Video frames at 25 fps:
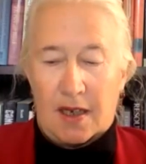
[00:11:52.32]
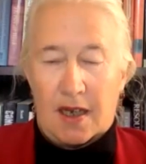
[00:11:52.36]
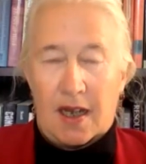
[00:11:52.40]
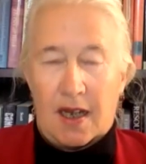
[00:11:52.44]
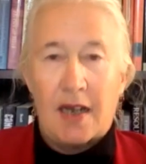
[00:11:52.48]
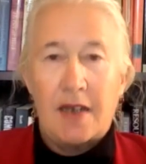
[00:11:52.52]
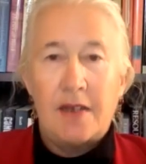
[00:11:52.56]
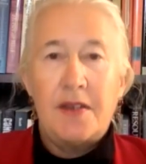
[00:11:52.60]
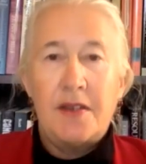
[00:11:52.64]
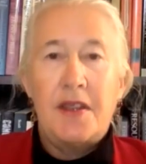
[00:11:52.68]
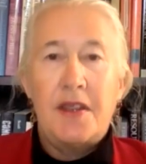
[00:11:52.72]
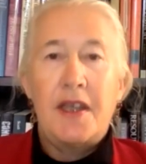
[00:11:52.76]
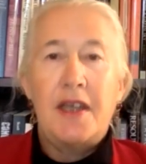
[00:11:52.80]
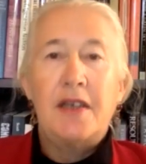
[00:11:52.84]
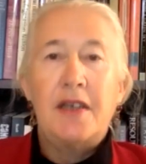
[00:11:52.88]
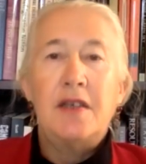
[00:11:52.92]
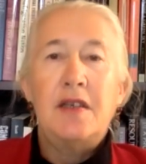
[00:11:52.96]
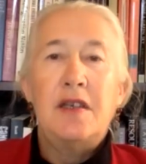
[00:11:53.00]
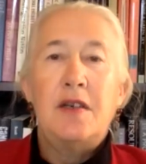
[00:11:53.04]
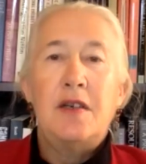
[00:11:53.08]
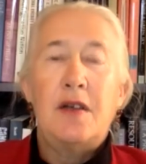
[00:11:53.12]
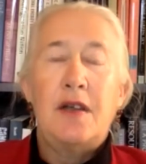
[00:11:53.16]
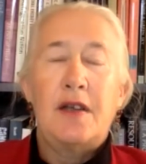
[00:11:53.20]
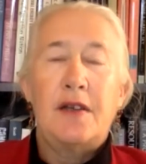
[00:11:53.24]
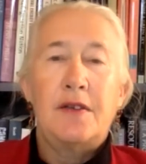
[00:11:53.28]
And then
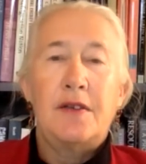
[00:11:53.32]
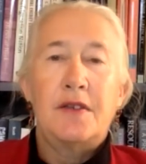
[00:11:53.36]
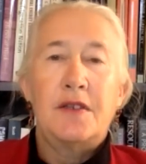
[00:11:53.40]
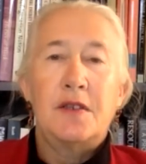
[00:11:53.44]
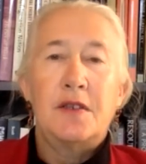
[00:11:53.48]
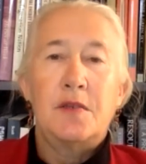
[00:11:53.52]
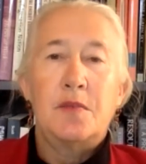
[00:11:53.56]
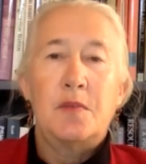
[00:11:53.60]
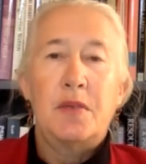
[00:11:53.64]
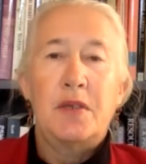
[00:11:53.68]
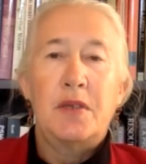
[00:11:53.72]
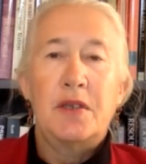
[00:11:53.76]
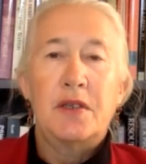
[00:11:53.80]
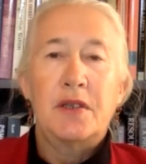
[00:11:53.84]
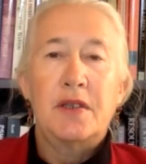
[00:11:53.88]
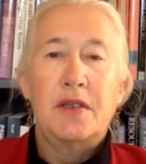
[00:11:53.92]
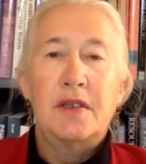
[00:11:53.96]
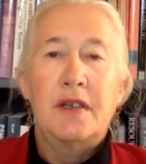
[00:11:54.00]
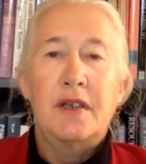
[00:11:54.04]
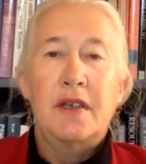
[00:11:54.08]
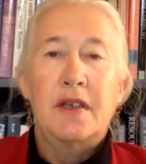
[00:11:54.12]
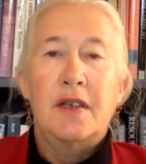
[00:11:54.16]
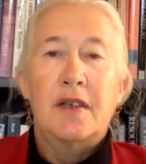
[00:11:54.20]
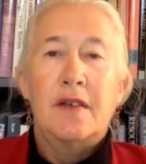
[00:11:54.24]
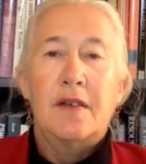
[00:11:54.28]
you have to build
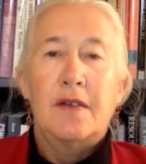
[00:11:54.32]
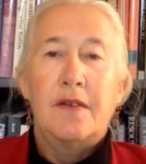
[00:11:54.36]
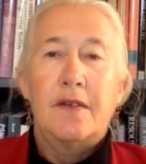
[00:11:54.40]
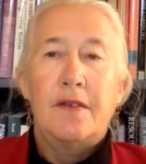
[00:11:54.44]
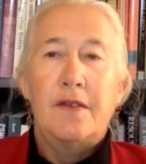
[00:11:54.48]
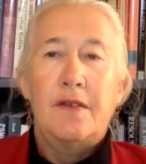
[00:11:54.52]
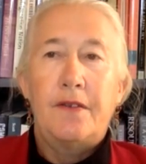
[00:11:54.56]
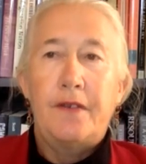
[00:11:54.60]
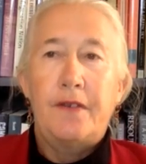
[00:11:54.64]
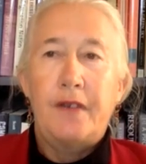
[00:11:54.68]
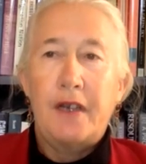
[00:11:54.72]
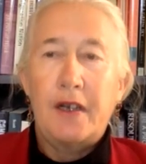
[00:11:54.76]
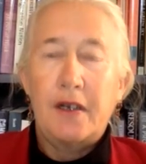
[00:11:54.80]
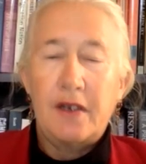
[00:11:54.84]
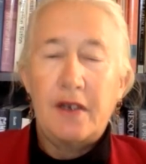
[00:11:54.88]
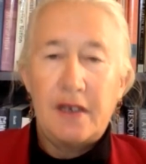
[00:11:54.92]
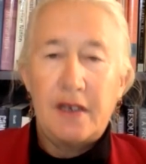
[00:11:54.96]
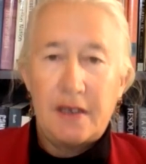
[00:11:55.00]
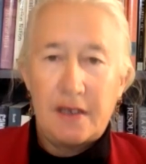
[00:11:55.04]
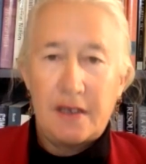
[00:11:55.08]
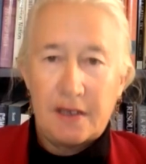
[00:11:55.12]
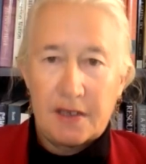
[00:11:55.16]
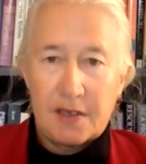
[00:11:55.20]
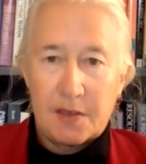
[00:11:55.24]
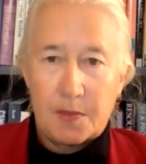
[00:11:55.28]
very
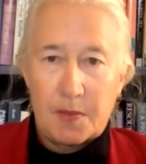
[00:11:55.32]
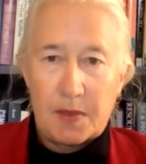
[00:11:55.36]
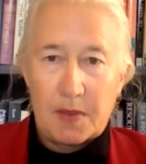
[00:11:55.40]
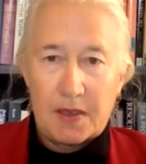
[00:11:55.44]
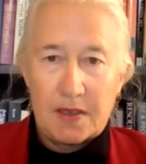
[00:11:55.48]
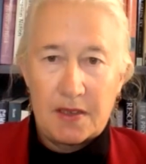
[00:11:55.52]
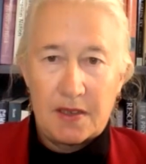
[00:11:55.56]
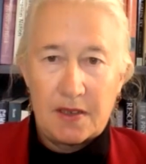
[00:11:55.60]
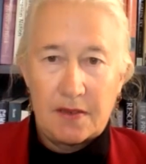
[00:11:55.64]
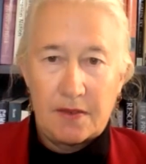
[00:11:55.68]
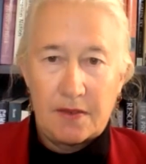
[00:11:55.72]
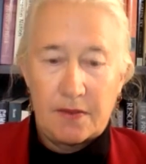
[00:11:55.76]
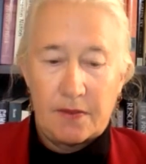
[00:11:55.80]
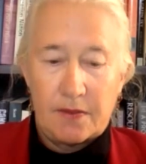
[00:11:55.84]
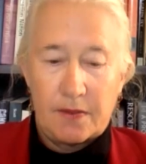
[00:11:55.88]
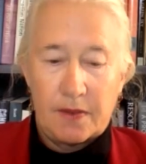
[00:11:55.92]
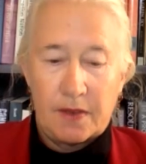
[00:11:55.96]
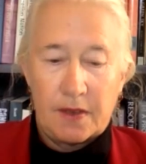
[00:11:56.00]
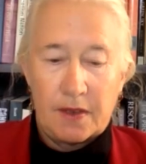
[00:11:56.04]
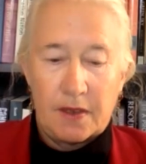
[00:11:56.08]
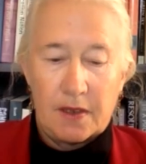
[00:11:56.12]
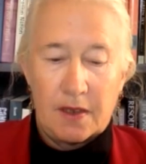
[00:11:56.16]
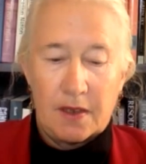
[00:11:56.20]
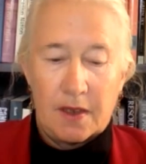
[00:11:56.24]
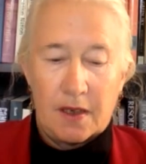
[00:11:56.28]
expensive
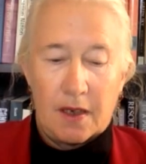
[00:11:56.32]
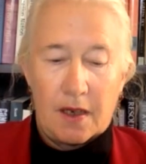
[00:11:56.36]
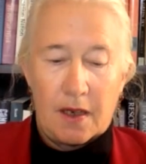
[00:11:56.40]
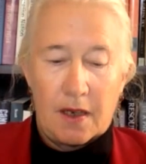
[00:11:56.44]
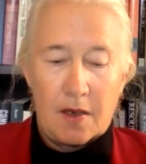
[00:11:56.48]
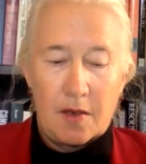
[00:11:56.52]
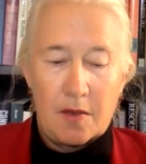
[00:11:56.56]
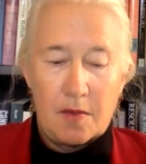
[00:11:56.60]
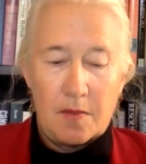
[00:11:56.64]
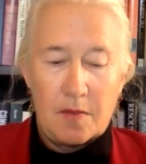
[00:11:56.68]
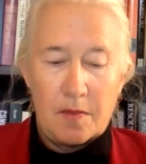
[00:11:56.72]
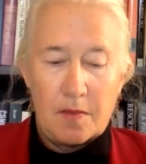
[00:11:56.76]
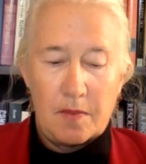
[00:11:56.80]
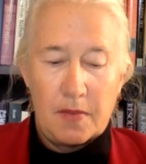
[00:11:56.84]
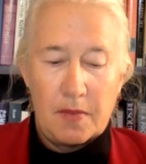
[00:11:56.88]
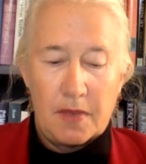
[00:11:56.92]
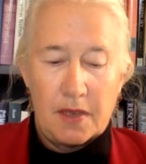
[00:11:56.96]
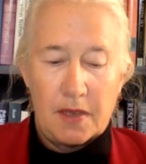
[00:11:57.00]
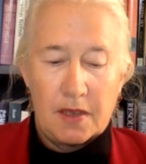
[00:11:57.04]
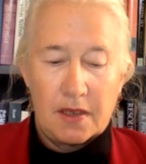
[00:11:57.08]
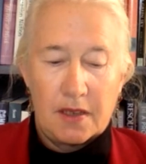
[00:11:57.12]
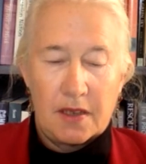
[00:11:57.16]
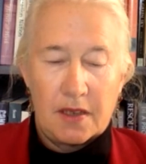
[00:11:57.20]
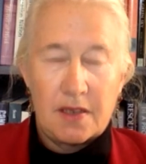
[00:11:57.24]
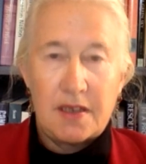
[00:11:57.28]
um,
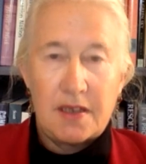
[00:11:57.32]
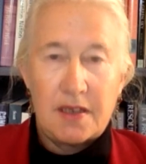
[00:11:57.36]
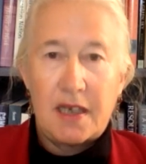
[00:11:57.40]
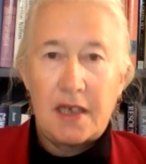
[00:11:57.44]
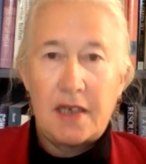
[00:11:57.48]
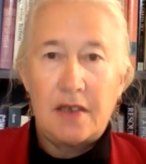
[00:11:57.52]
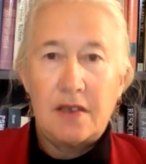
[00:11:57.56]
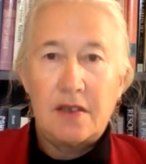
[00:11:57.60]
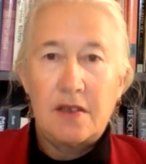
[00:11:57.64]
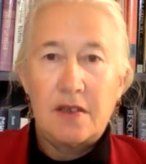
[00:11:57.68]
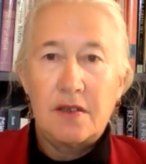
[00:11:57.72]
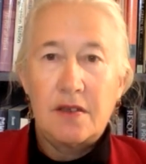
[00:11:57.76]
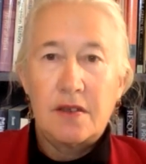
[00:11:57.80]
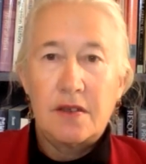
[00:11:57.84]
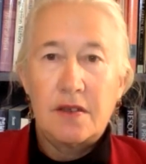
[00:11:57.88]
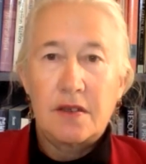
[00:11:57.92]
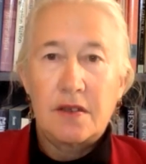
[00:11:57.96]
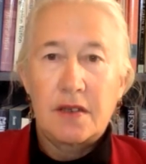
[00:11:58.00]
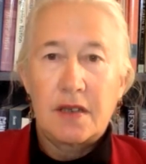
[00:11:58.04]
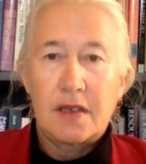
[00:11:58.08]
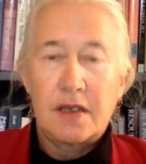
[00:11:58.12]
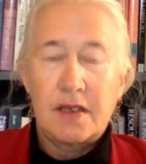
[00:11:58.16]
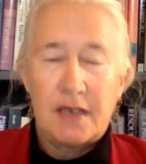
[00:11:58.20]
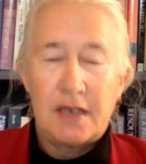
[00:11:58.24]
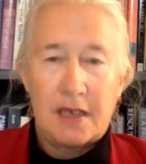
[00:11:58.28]
container,
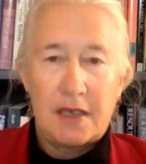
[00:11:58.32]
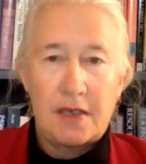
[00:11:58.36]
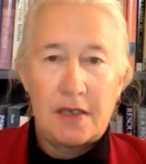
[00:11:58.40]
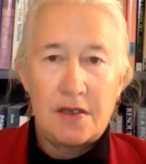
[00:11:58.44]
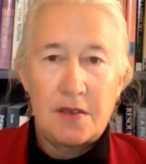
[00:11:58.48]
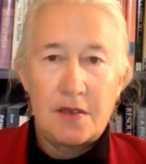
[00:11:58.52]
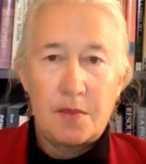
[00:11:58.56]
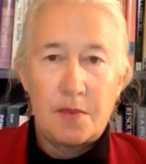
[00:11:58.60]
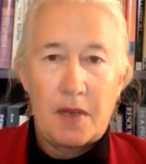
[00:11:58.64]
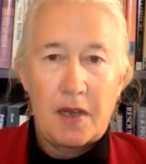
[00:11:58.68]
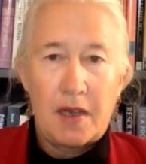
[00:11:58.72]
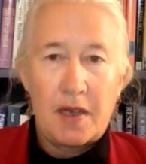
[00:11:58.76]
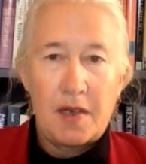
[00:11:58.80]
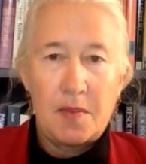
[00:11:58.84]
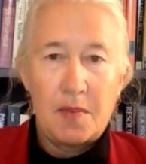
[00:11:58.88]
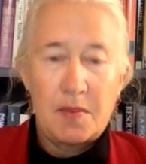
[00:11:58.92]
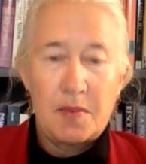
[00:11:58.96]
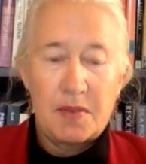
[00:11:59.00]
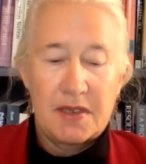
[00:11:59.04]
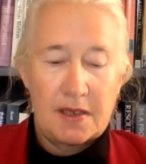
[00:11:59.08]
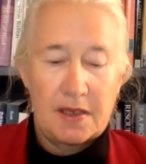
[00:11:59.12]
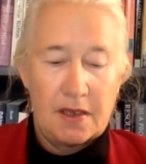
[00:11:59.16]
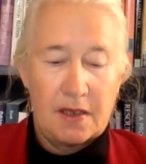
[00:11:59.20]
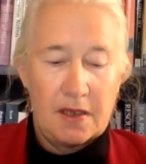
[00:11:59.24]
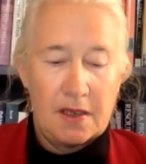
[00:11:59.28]
containers and
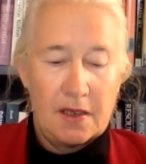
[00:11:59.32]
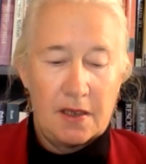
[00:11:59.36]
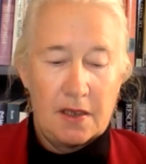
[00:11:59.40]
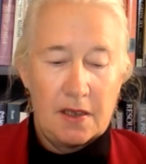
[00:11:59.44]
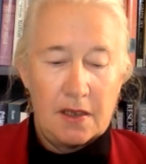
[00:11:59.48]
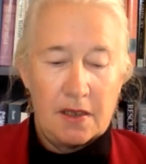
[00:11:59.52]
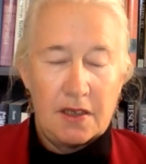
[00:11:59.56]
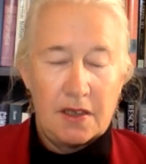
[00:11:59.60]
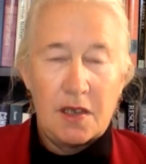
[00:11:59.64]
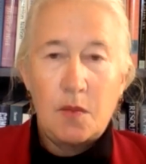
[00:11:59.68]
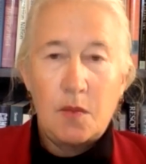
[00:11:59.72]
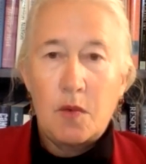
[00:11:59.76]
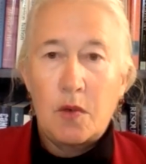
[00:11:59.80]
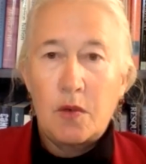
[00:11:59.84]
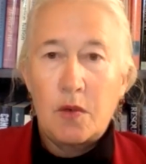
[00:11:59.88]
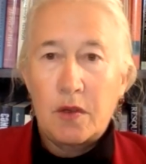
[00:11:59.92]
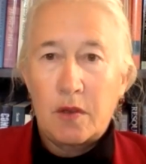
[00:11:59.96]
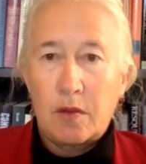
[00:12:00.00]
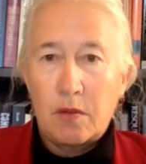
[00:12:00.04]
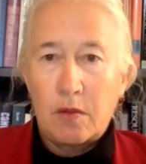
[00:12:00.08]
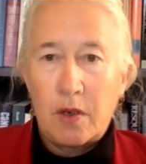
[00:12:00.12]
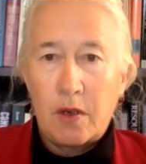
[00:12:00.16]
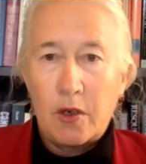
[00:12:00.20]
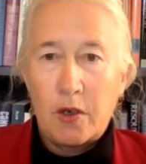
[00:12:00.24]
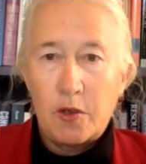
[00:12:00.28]
pipes that won't
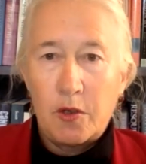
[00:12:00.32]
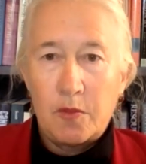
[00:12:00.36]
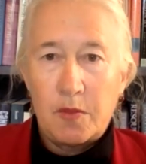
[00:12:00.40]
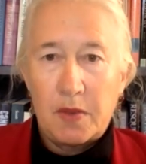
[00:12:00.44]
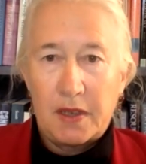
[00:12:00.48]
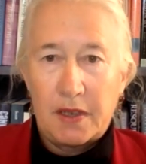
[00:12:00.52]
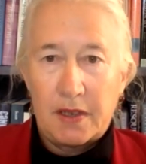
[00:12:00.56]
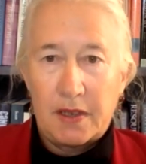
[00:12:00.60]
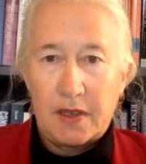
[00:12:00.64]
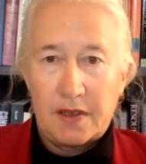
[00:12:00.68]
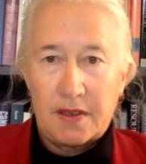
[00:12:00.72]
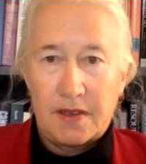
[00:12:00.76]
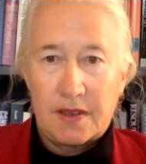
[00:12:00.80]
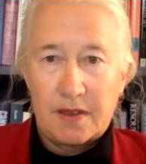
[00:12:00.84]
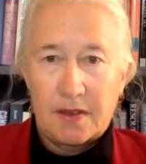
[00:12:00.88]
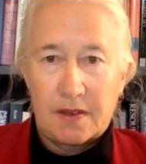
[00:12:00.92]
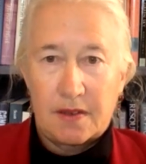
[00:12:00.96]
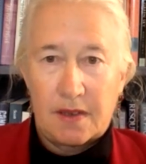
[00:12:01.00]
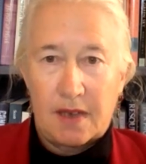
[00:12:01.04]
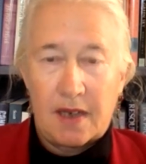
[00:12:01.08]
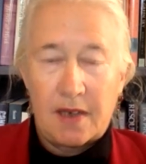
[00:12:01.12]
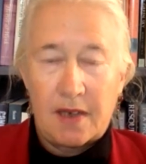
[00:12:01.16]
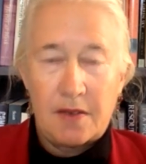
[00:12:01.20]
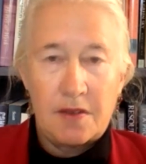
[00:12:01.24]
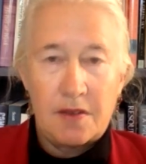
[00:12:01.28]
corrode because
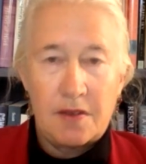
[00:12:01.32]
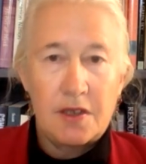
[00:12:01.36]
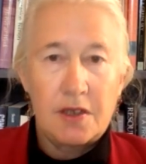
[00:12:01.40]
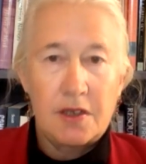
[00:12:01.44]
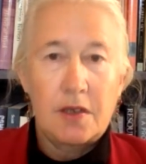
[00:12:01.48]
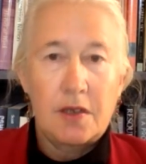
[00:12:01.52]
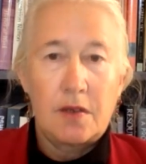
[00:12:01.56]
hydrogen